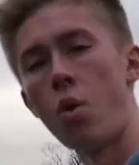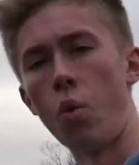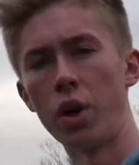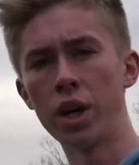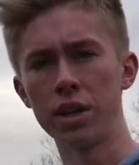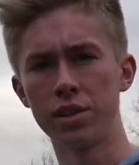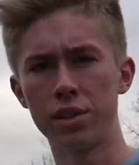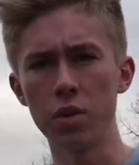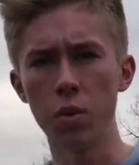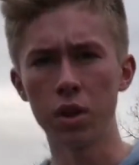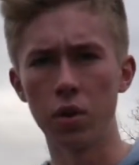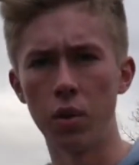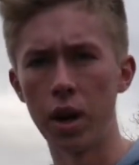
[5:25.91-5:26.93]
We're gonna see
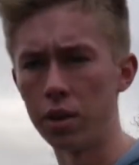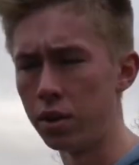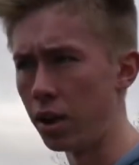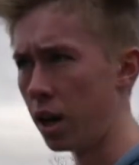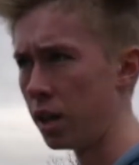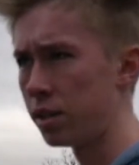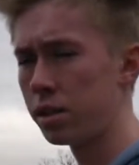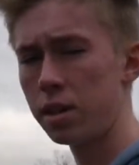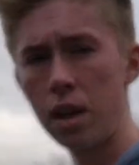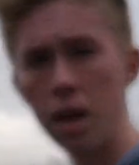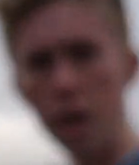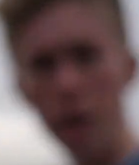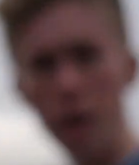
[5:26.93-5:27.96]
what the weather does,
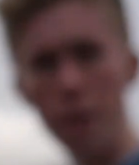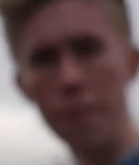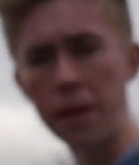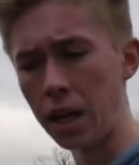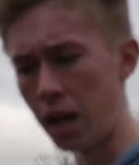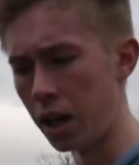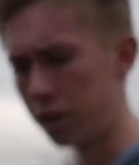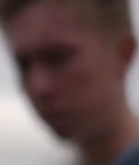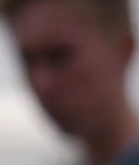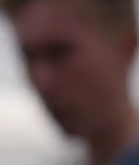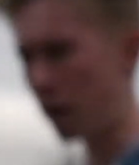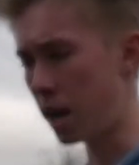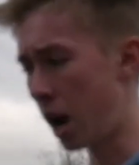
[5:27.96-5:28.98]
because
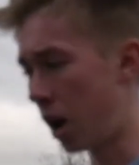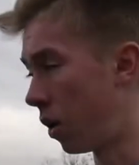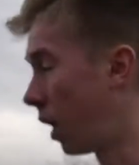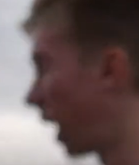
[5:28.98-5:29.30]
right now,